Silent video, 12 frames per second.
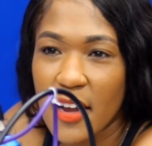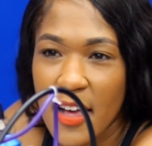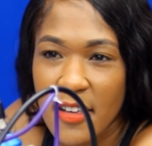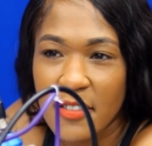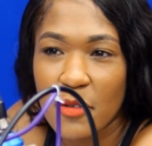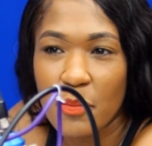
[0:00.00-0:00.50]

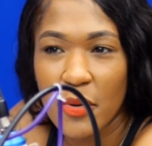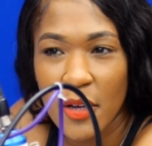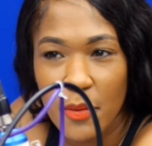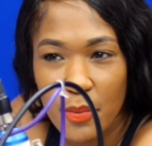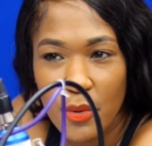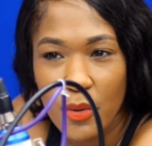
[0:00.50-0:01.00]
class of
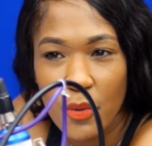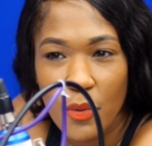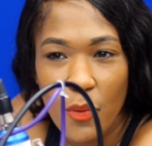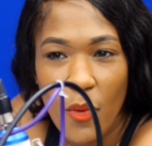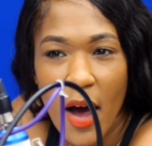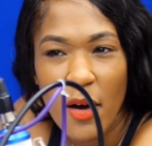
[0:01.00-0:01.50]
people.
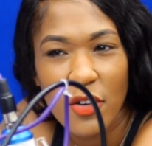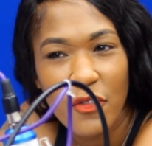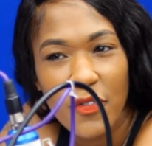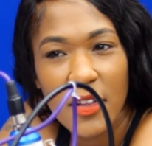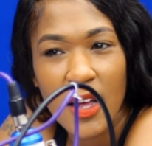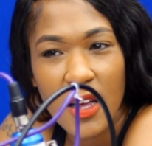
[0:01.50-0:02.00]
Why do you
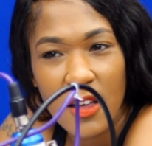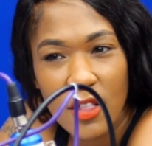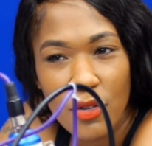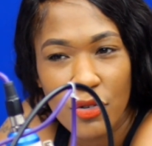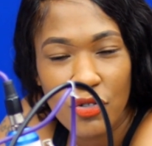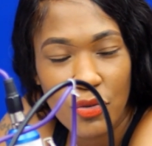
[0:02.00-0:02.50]
feel like he
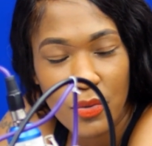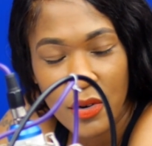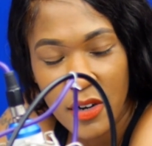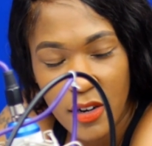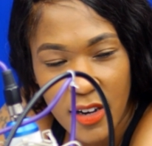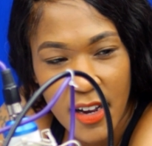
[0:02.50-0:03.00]
thought you
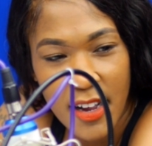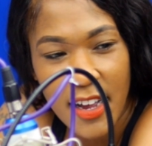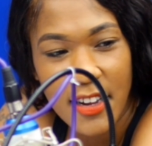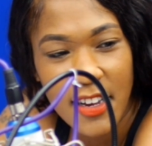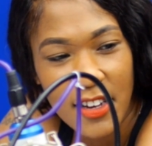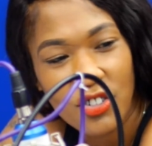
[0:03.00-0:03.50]
were
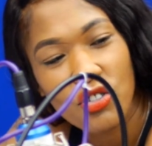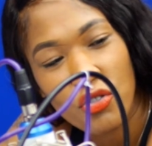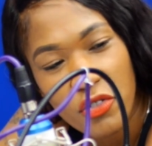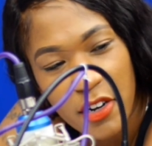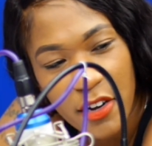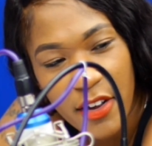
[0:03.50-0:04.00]
in an
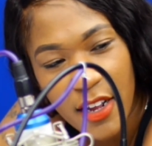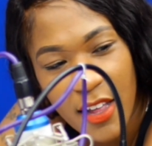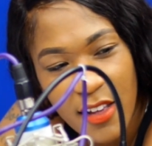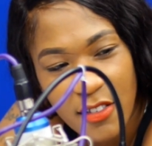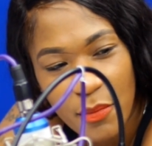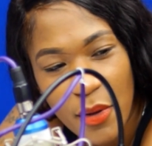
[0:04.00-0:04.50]
extraordinary
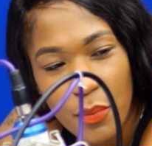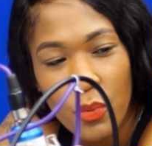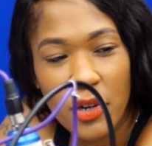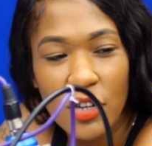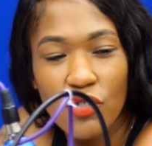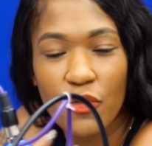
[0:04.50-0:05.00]
class of people?
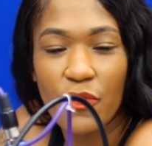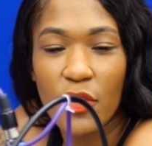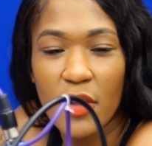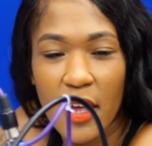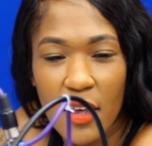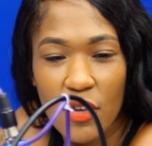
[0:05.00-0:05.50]
What did you
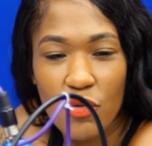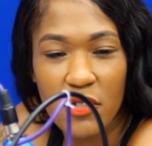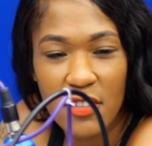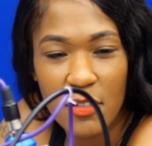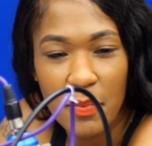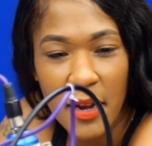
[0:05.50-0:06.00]
feel like you
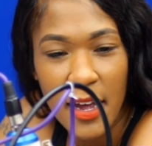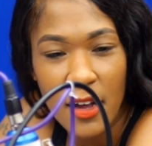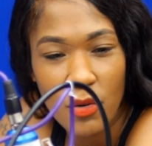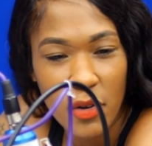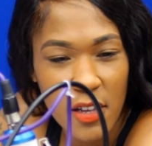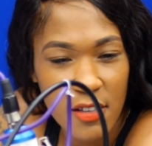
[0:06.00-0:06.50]

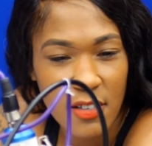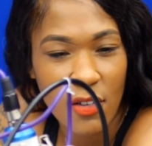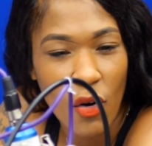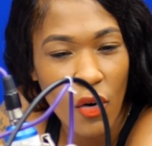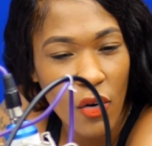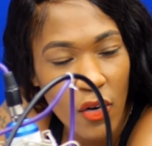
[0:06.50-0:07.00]
displayed when he
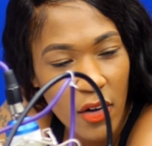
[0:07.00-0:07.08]
saw?